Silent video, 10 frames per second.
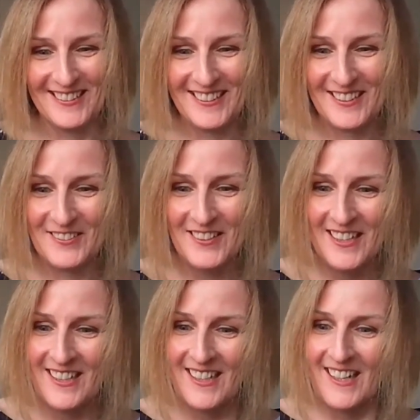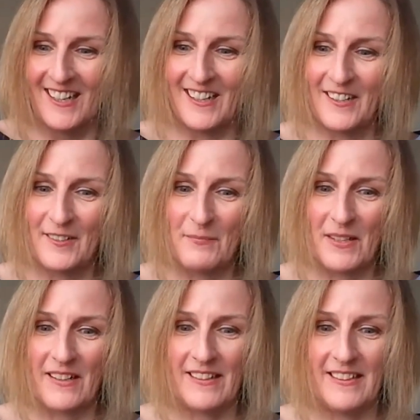So
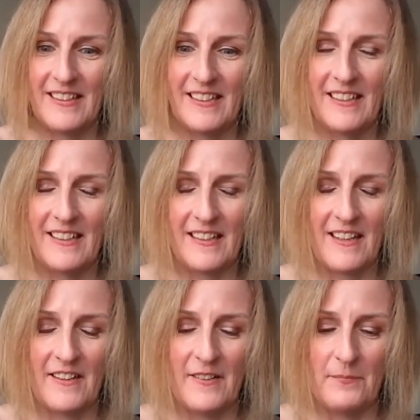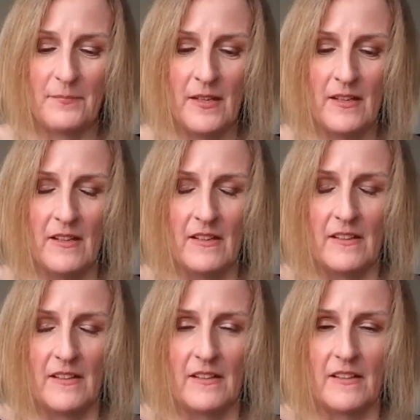I think
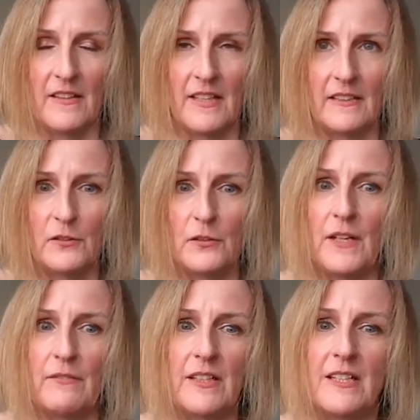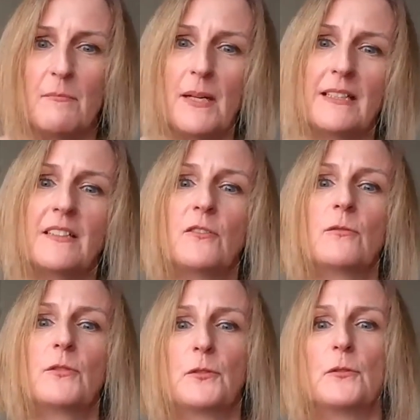that is sort of having an impact in
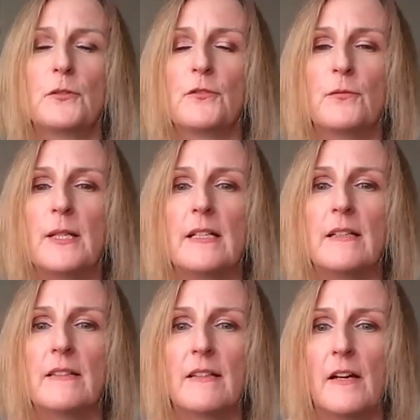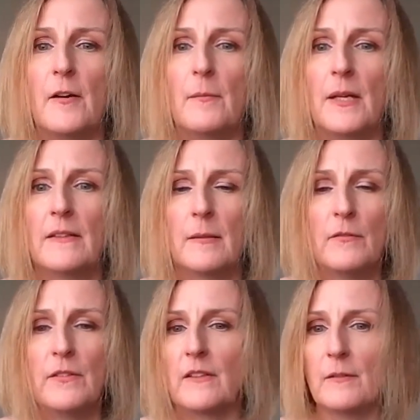all sorts of ways. And some
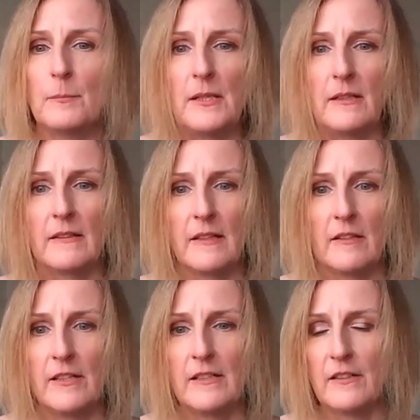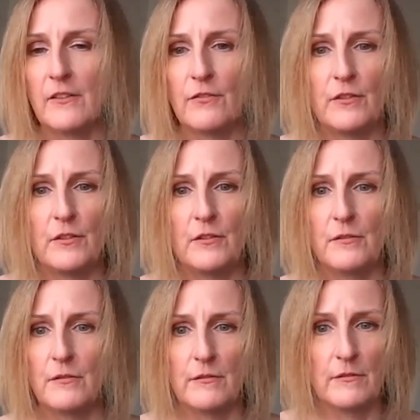of it has been accelerated
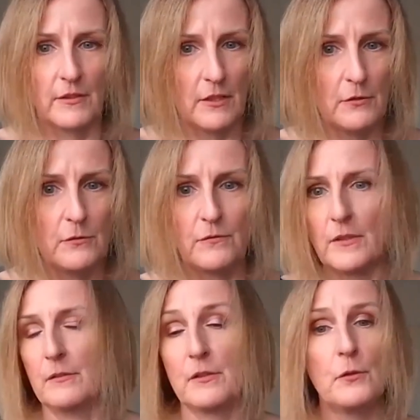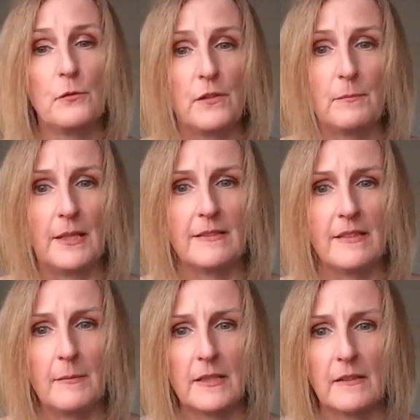through the COVID
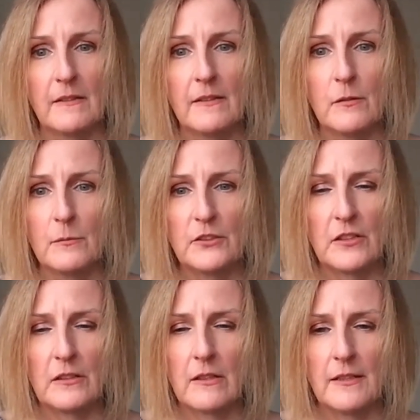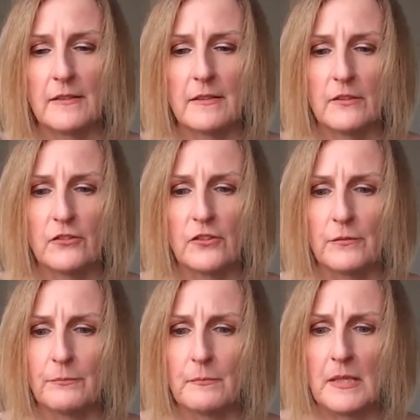pandemic and so on, which I'll kind of touch
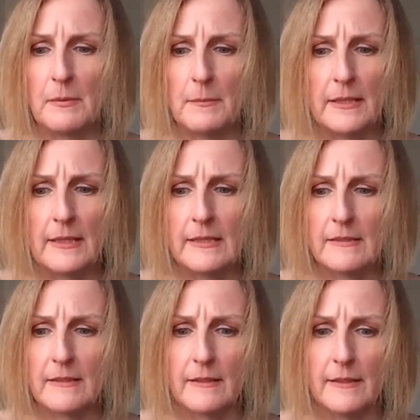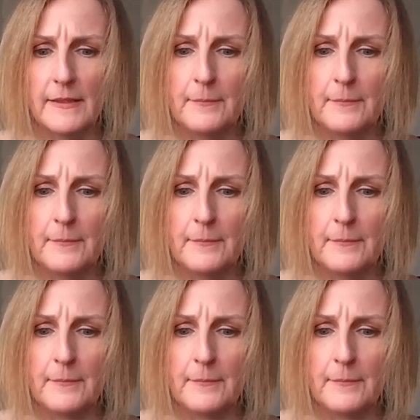on maybe a bit later.